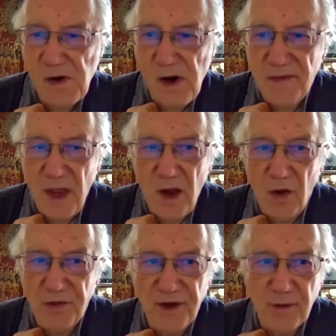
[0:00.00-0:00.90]
the
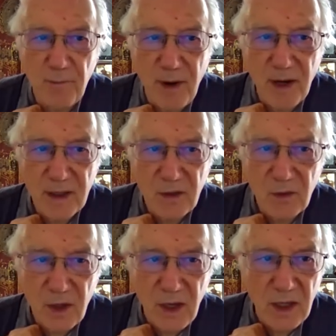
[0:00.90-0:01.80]
other part,
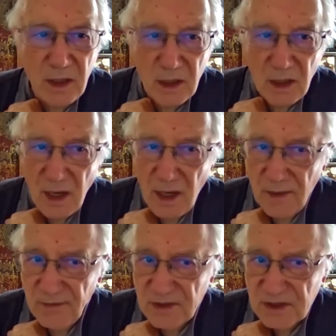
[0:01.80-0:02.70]
okay?
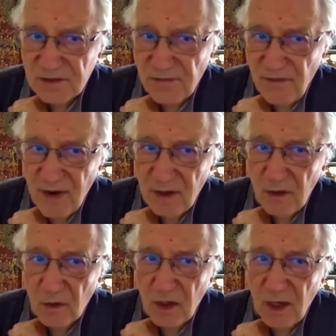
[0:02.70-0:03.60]
And this is fine,
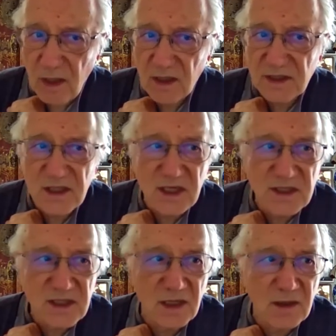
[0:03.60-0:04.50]
okay? These
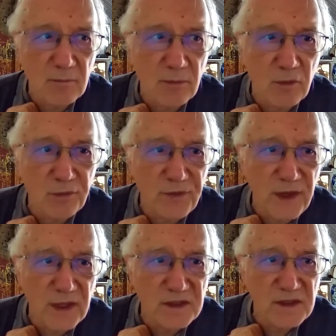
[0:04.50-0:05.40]
are the blue
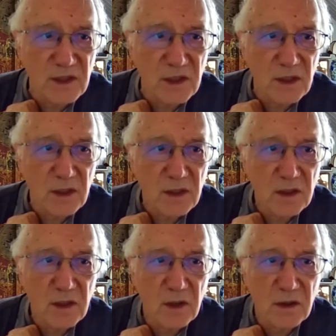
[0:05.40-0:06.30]
things.
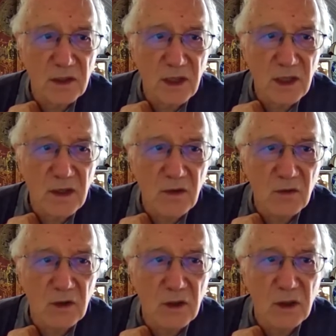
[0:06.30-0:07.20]
Okay,
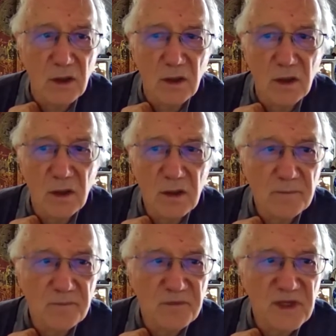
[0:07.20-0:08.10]
look,
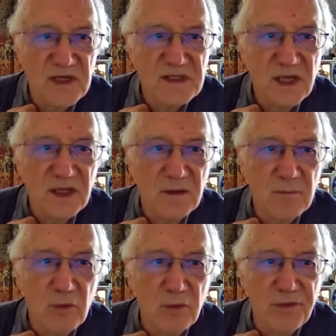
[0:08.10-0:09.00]
these are the
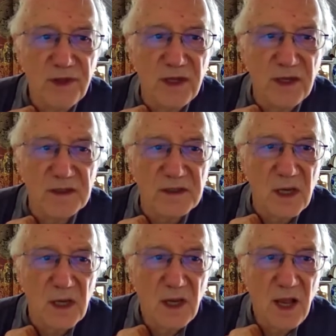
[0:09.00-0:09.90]
blue things.
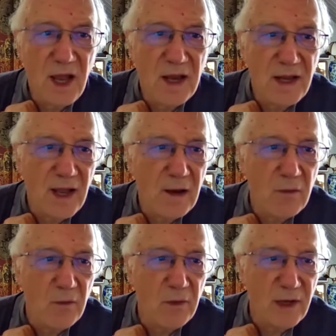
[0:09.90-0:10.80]
And now
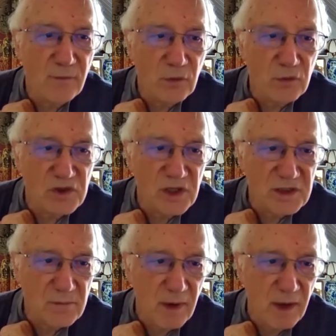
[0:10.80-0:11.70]
we have to just
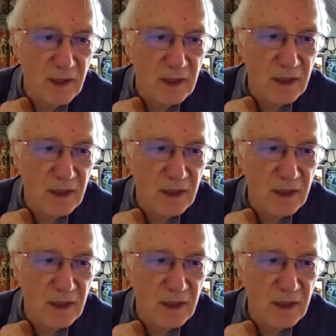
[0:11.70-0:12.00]
make